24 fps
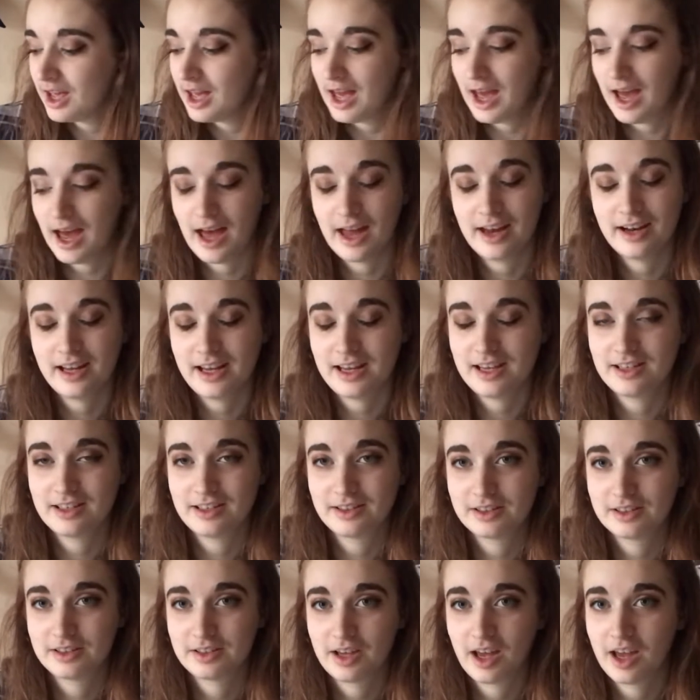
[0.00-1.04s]
and it
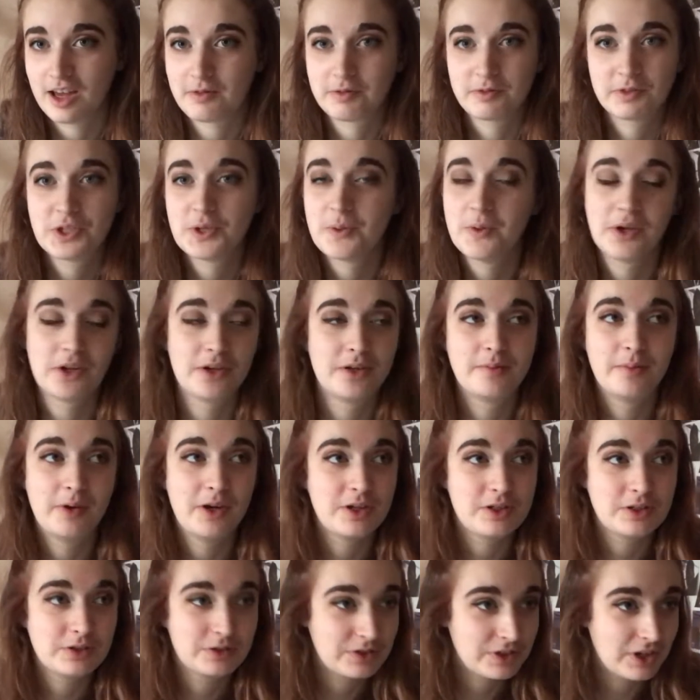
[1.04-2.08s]
took me on an
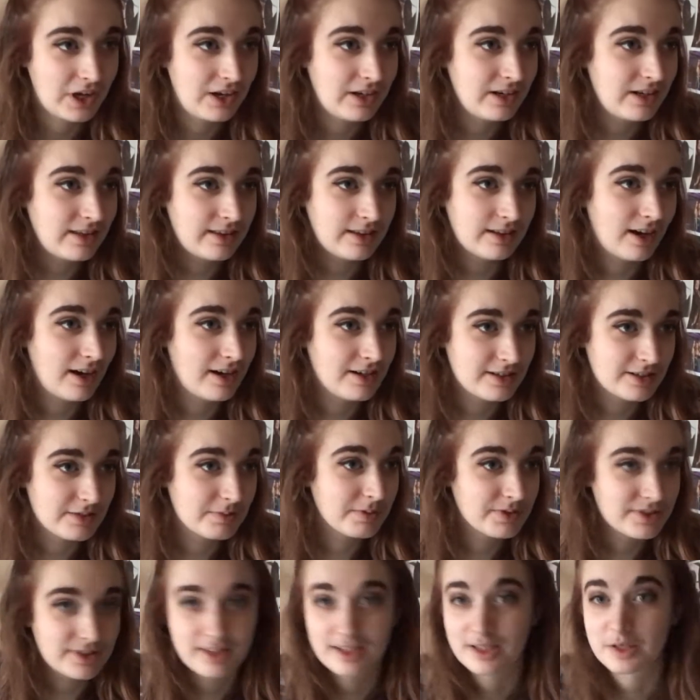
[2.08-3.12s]
emotional journey that I just
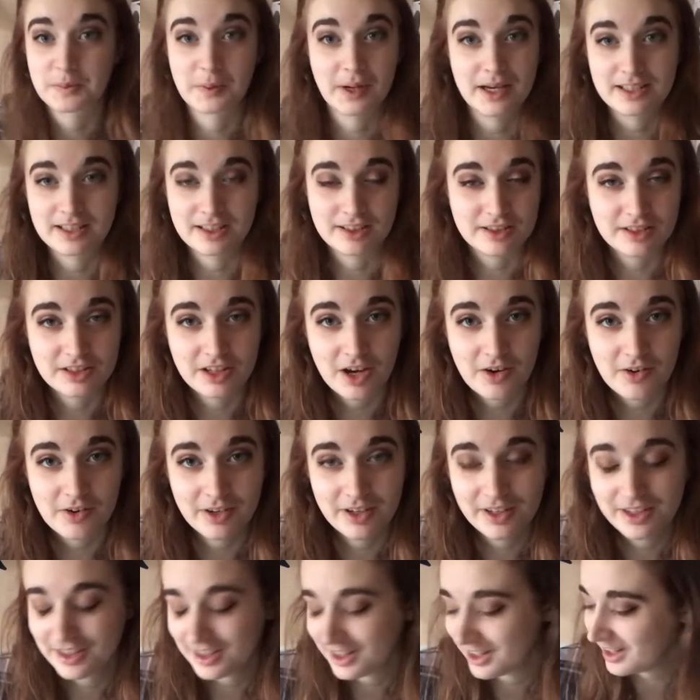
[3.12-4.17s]
wasn't expecting to go
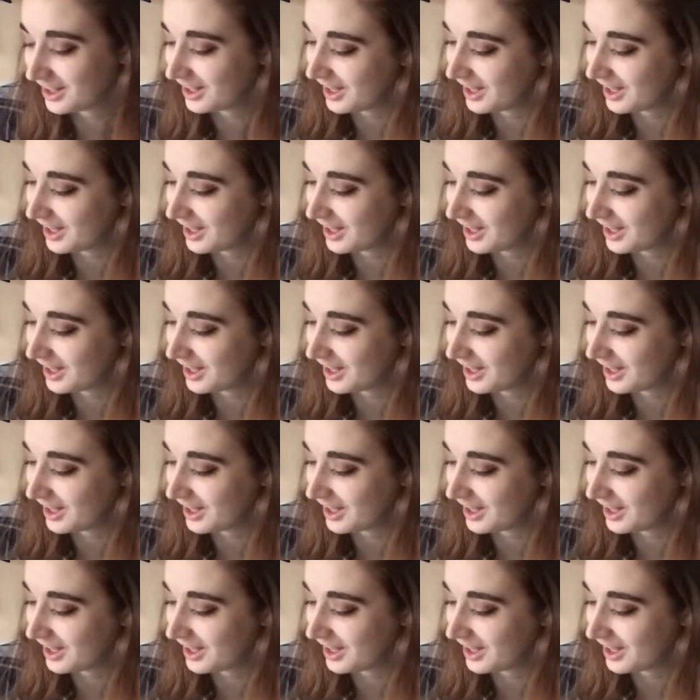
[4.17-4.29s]
on.